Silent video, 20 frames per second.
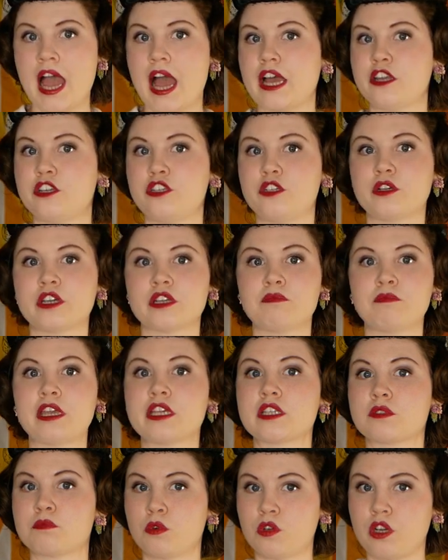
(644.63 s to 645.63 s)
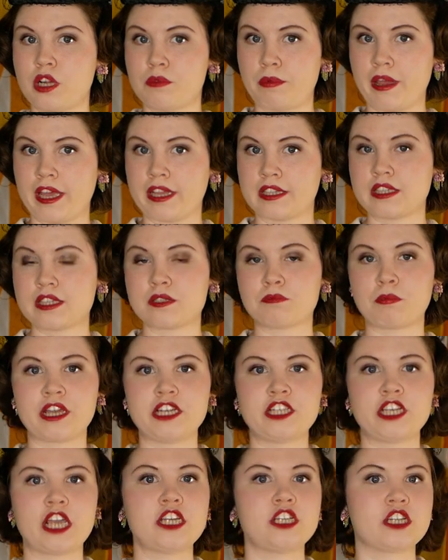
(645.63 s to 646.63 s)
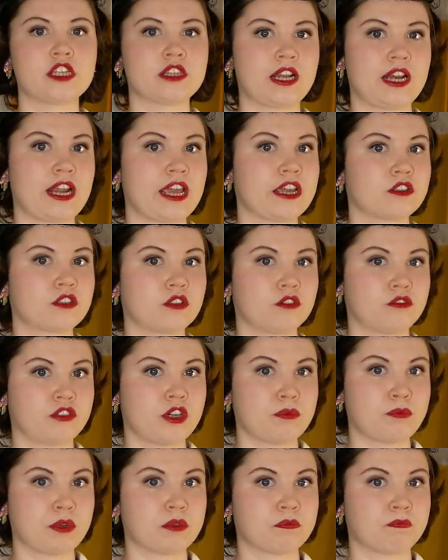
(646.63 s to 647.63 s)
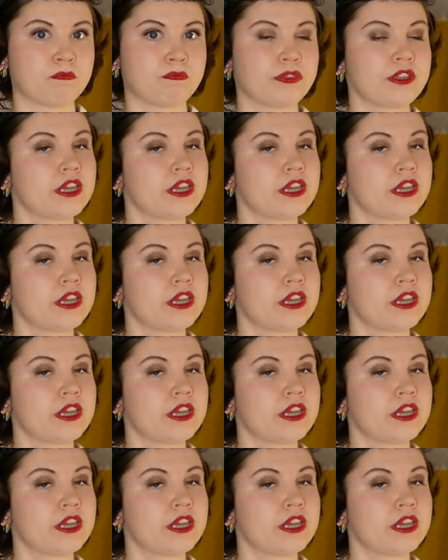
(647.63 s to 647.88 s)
And you can make smaller petals by changing the length of ribbon.